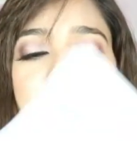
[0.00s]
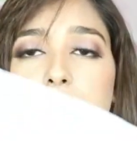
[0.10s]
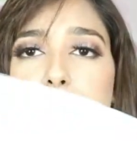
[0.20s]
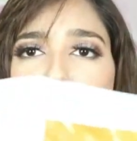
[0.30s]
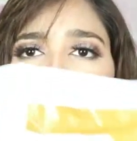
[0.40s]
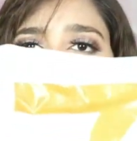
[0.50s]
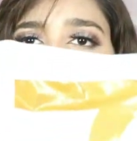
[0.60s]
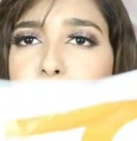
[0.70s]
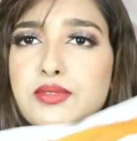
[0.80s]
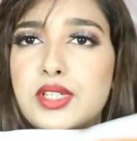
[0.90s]
package
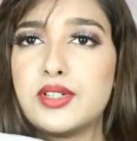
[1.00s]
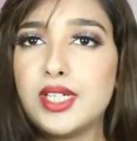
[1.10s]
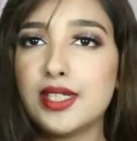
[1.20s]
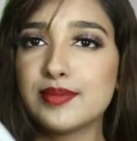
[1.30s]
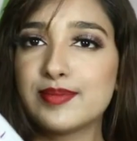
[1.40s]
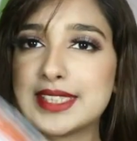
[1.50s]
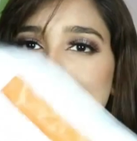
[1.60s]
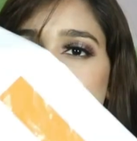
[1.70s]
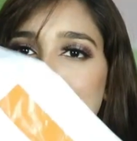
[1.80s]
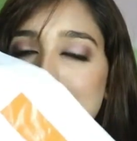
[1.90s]
is a very
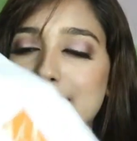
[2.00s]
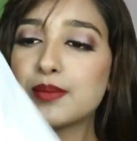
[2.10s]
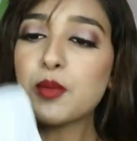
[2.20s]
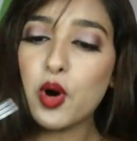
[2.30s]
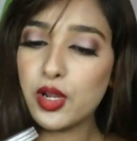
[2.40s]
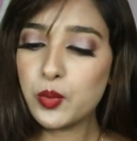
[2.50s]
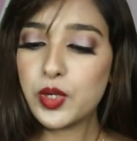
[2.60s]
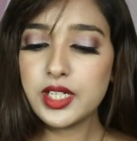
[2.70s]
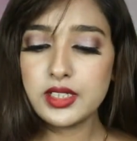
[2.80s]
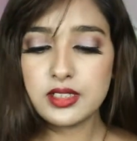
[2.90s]
small
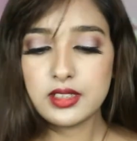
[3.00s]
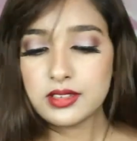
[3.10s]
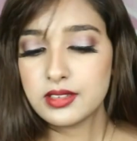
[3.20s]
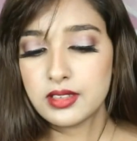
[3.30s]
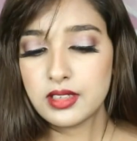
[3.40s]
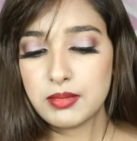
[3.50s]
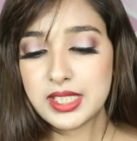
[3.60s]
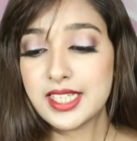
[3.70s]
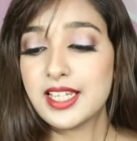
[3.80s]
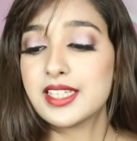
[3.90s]
one,
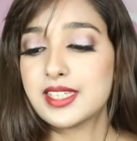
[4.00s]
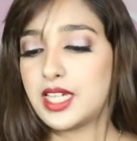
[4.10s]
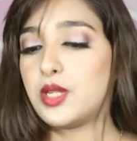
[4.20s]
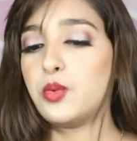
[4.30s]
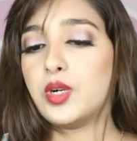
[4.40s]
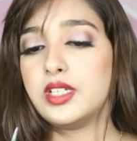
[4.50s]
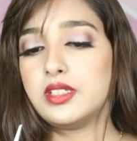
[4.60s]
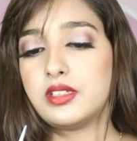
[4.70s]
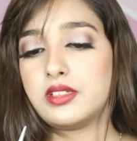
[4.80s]
basically a thin one.